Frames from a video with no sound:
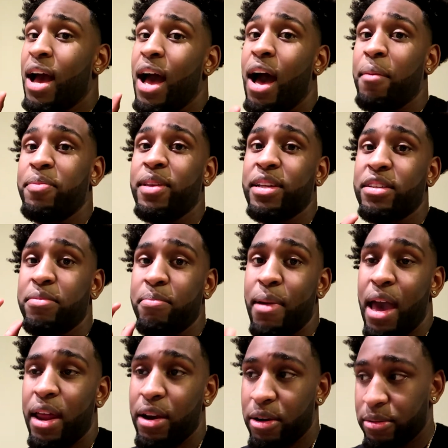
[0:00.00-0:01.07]
Optics
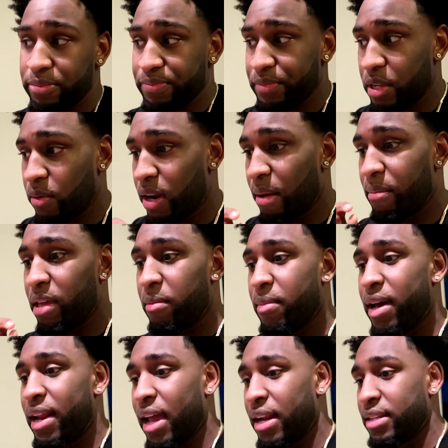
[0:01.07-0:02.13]
matter. What I mean
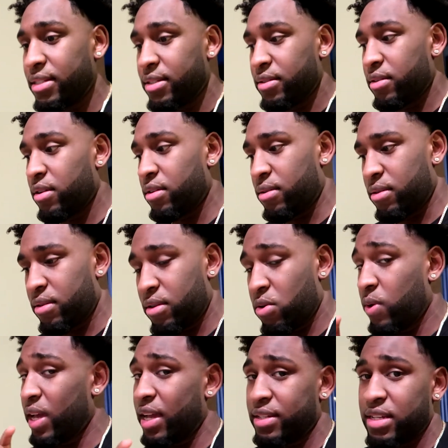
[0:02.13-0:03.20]
by that is,
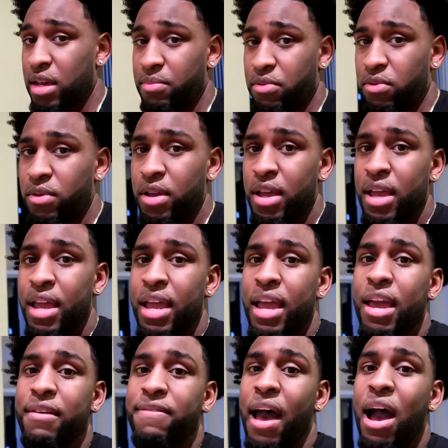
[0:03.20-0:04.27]
quick example.
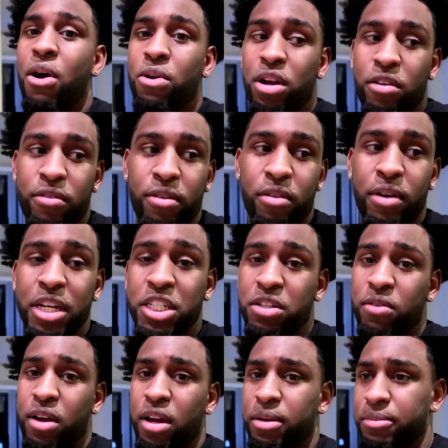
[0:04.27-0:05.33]
If I own a
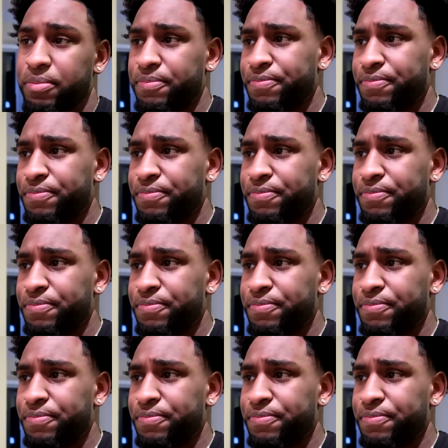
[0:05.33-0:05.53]
restaurant,